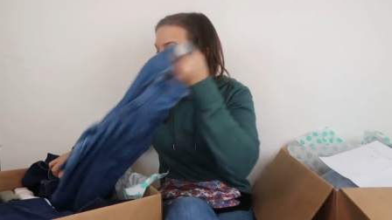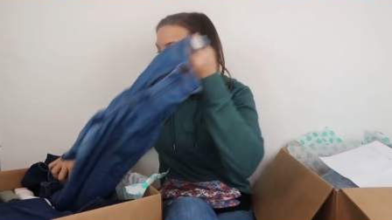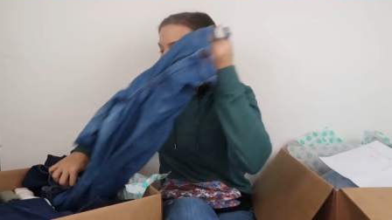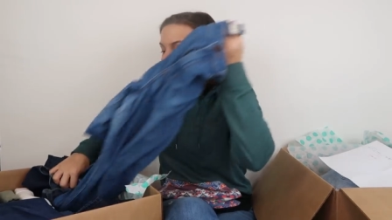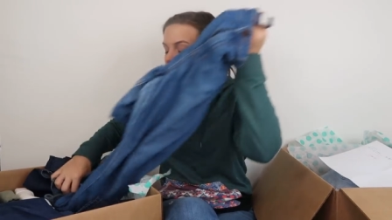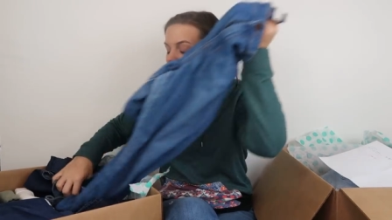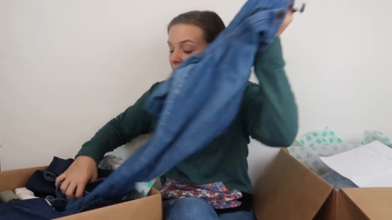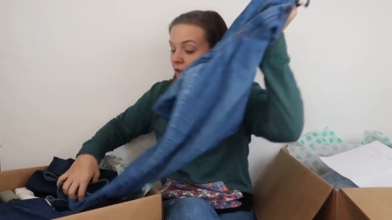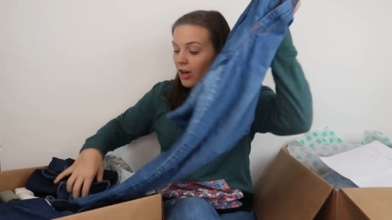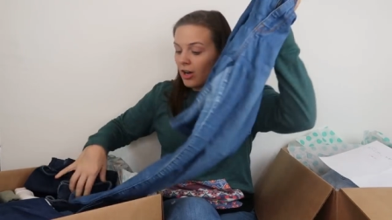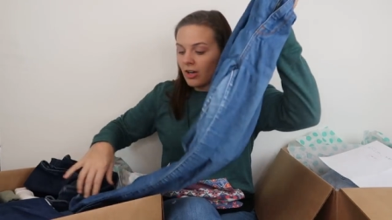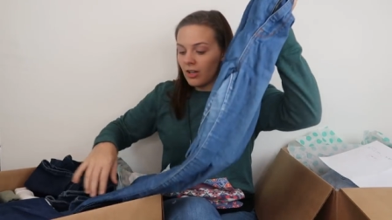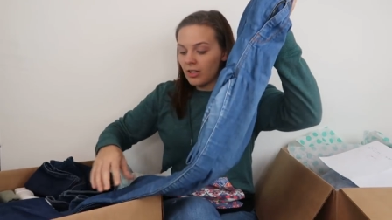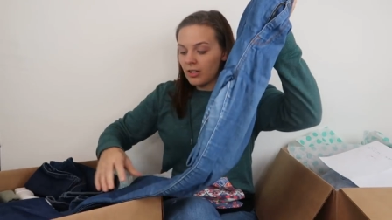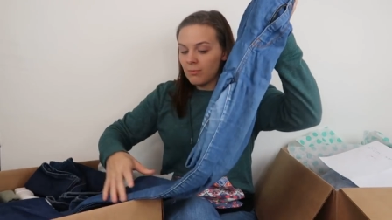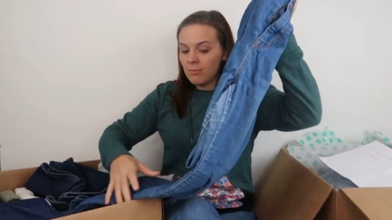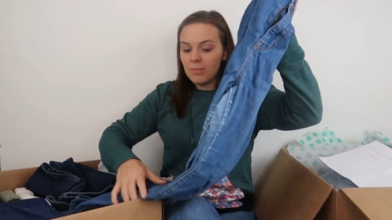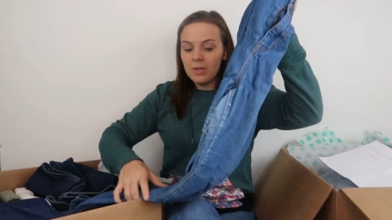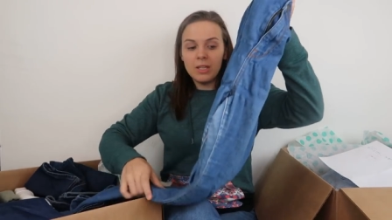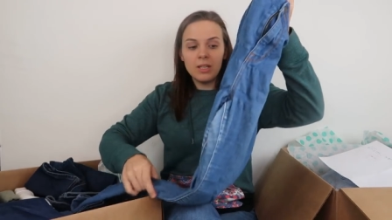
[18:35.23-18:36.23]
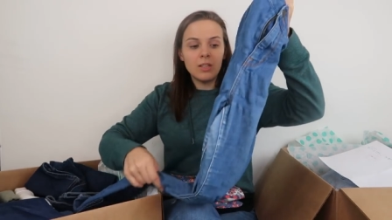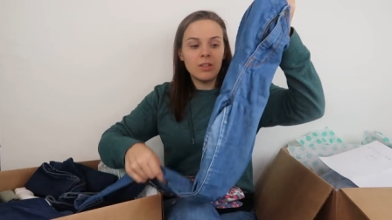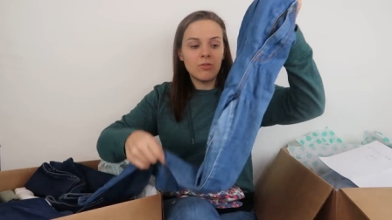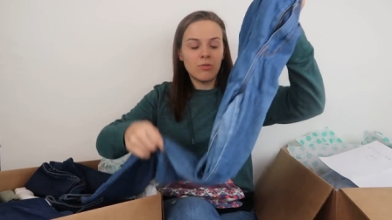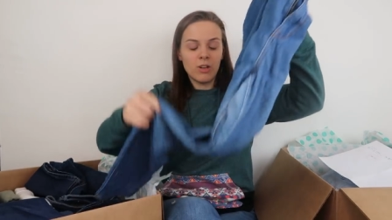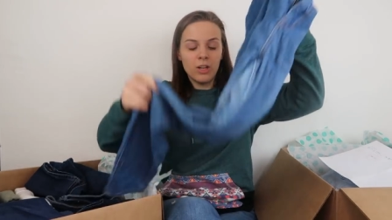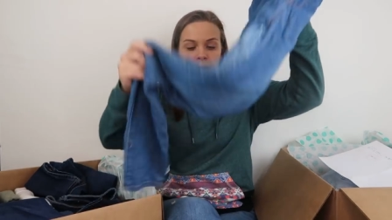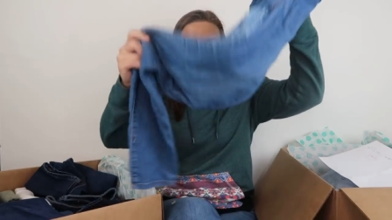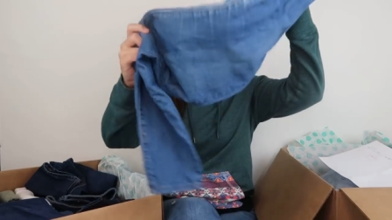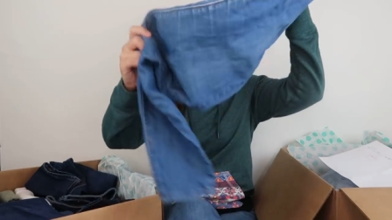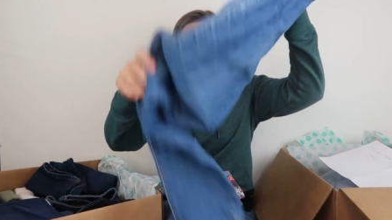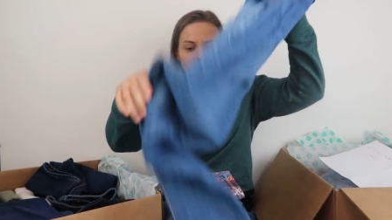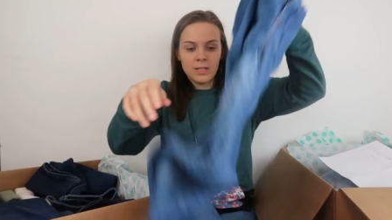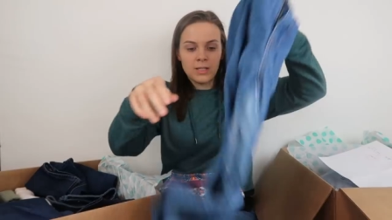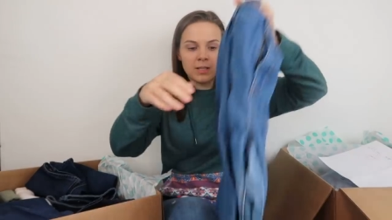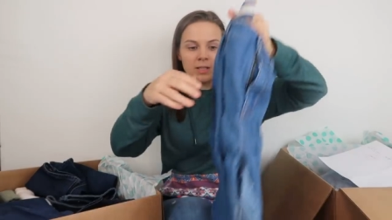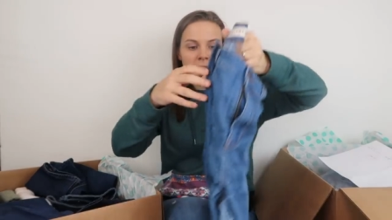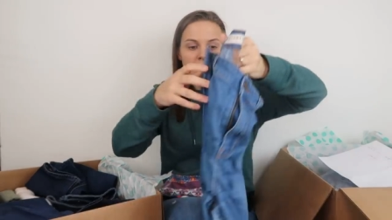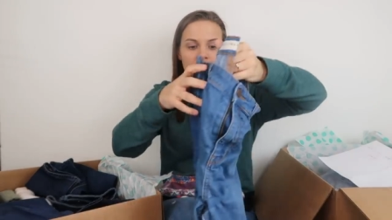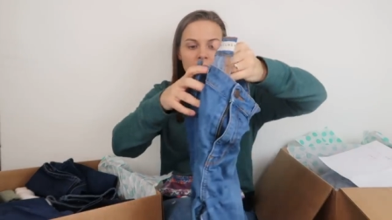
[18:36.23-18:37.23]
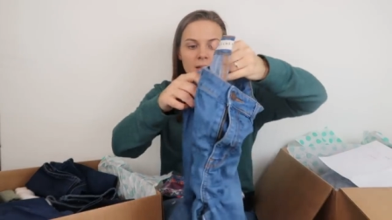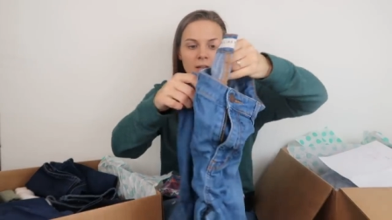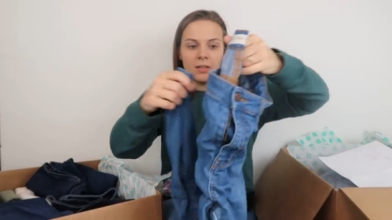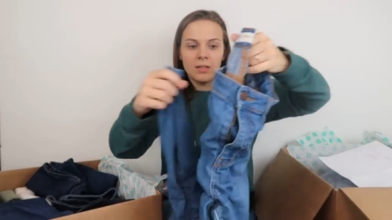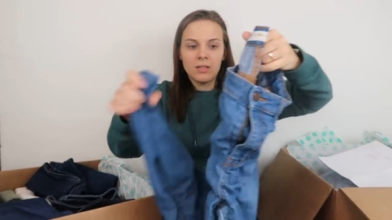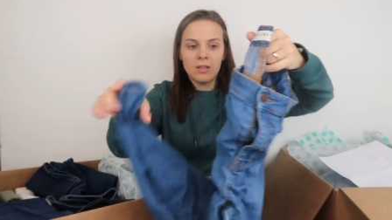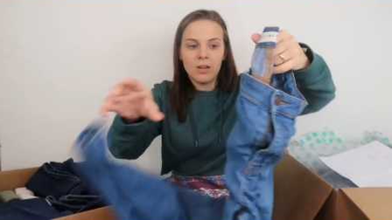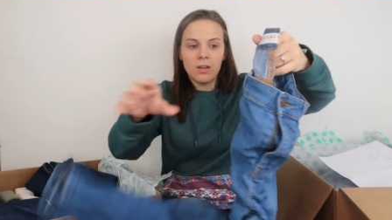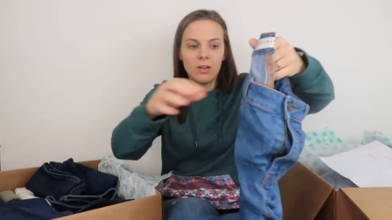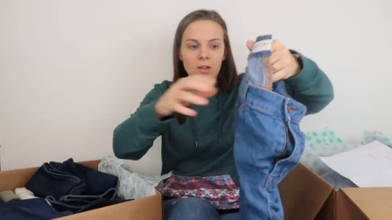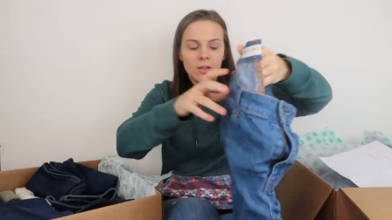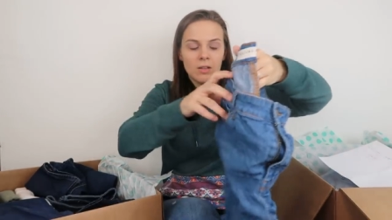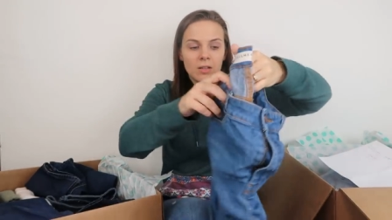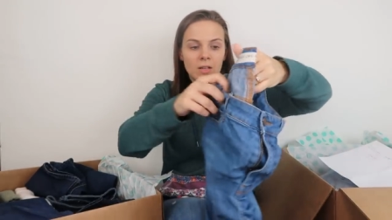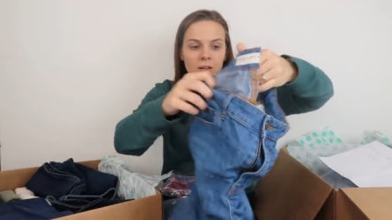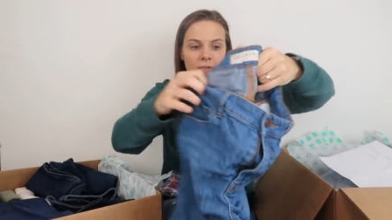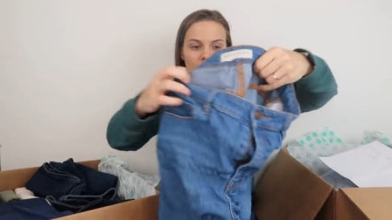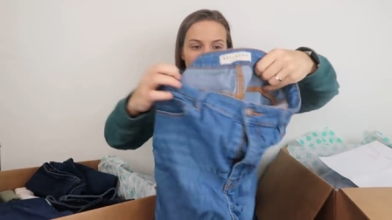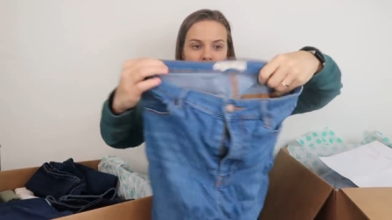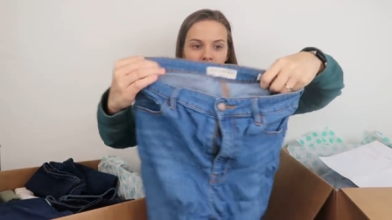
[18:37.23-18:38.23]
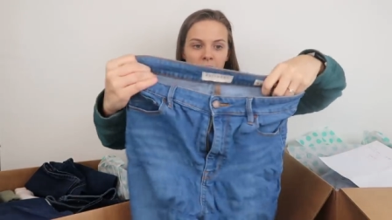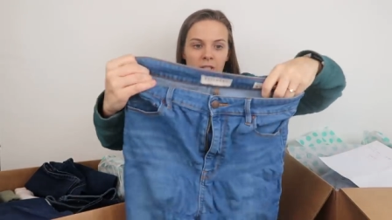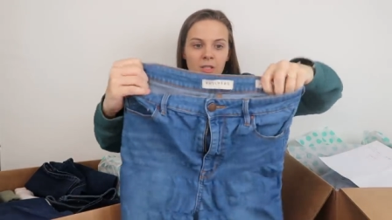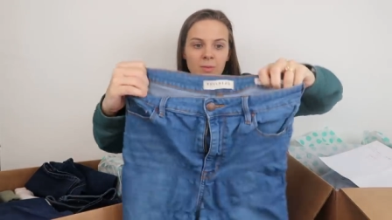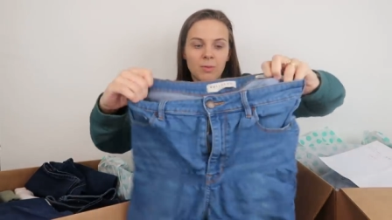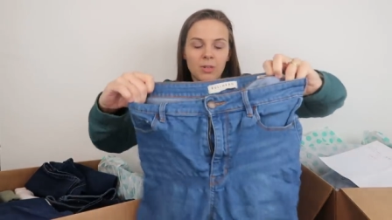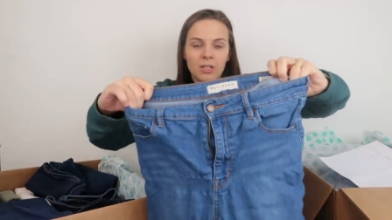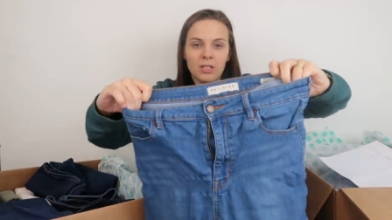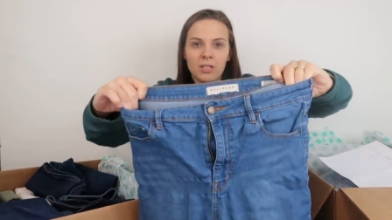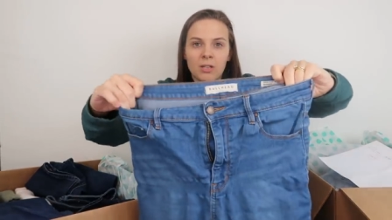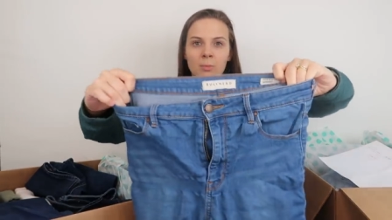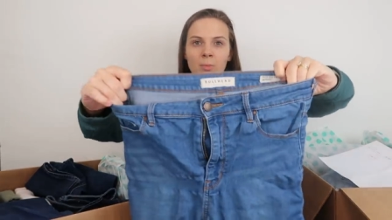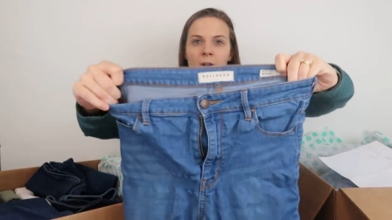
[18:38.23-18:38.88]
I have gotten in mini ThredUp boxes and never list because the